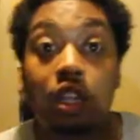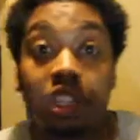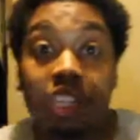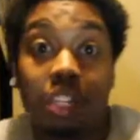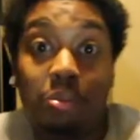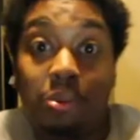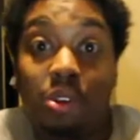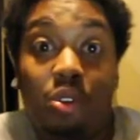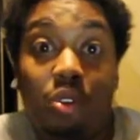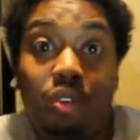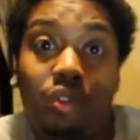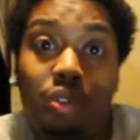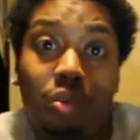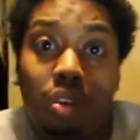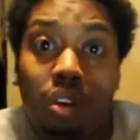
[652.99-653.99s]
So that's pretty cool
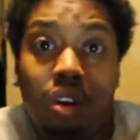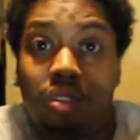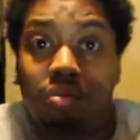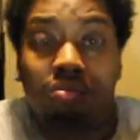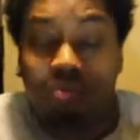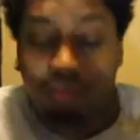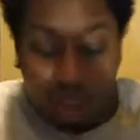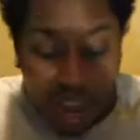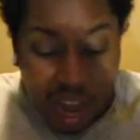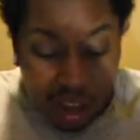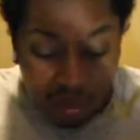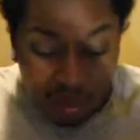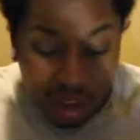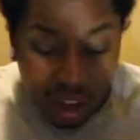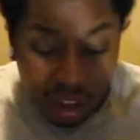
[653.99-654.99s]
if you want to
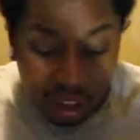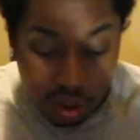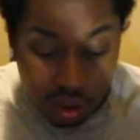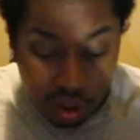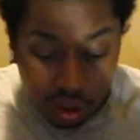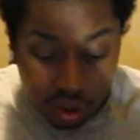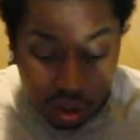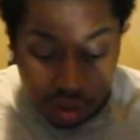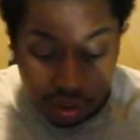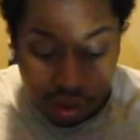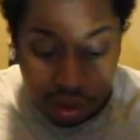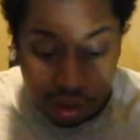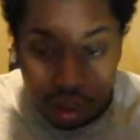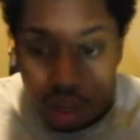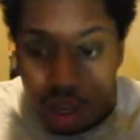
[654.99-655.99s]
have that, to be honest with
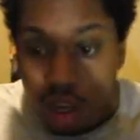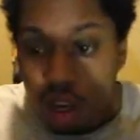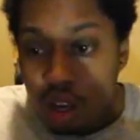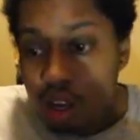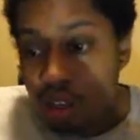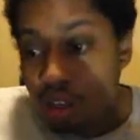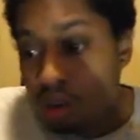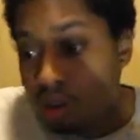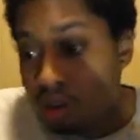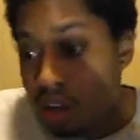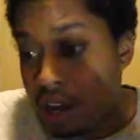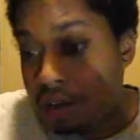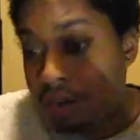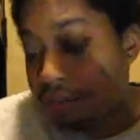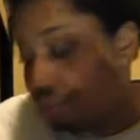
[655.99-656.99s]
you. So
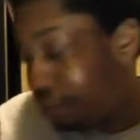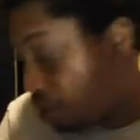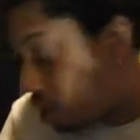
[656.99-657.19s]
yeah,